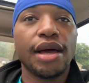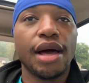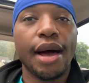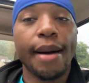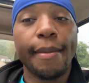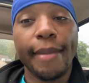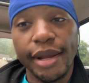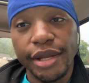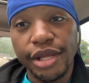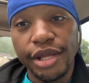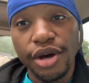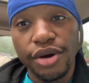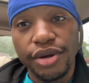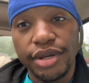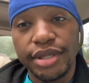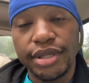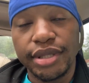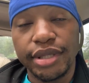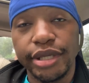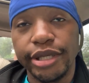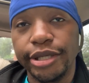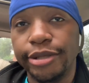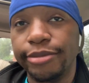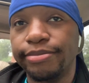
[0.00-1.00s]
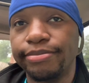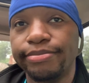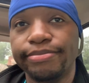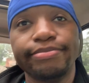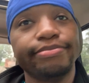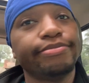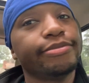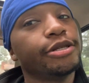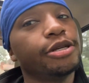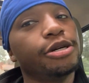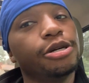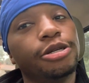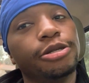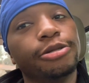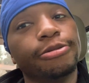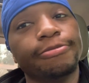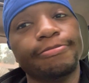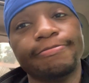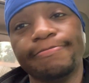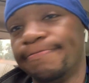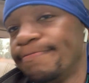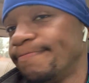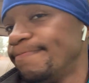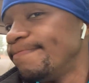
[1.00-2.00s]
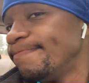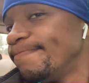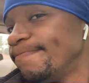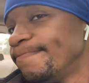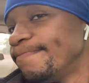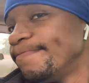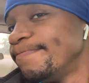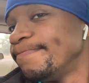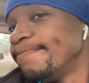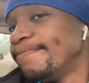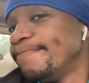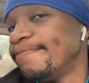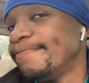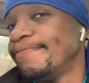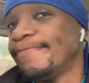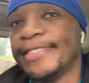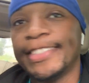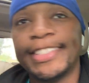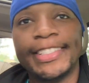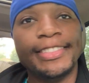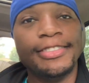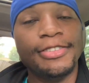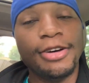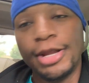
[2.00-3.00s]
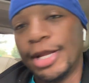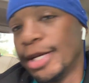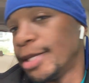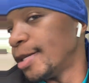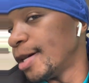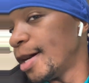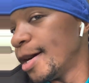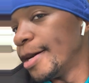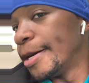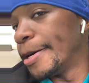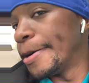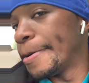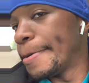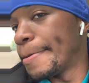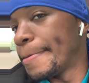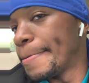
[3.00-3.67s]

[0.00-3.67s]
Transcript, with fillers: I'm about to go to sleep, so y'all look tired?